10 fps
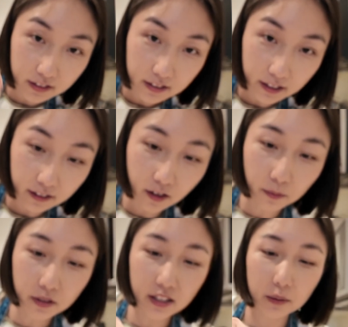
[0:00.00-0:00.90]
it's like
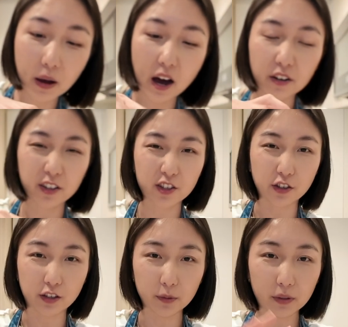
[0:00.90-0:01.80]
almost like powdered
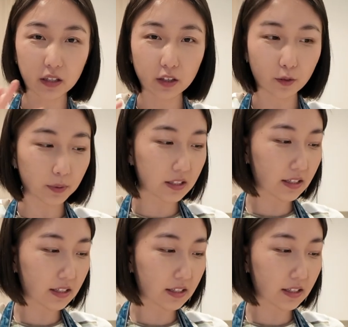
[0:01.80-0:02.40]
sugar, but a little bit